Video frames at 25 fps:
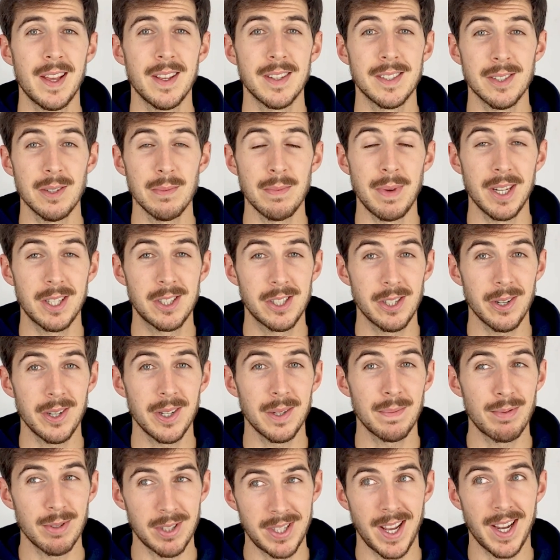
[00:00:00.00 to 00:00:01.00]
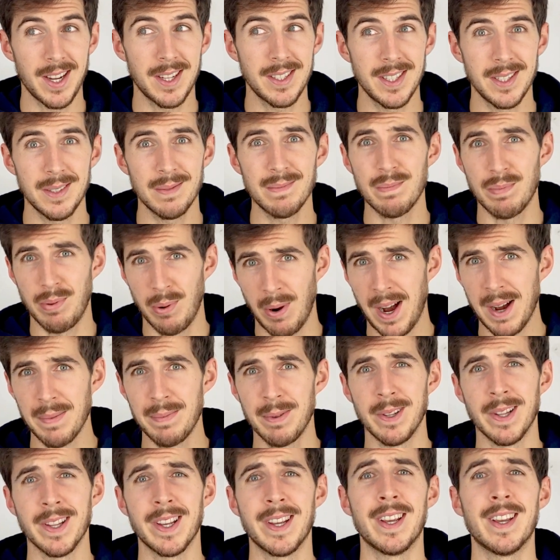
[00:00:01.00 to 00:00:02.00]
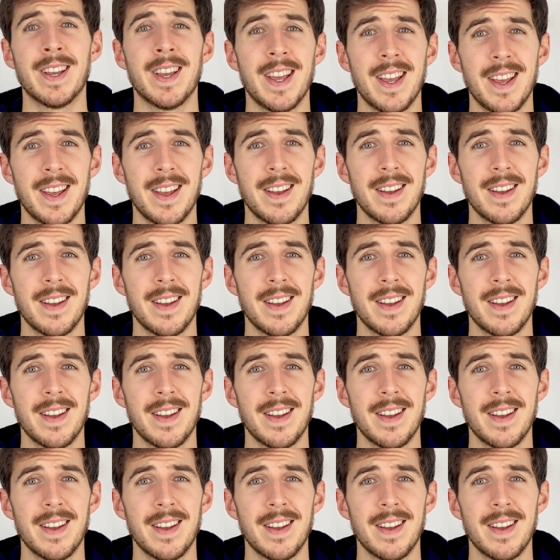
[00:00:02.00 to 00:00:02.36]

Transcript: so make sure to protect it properly.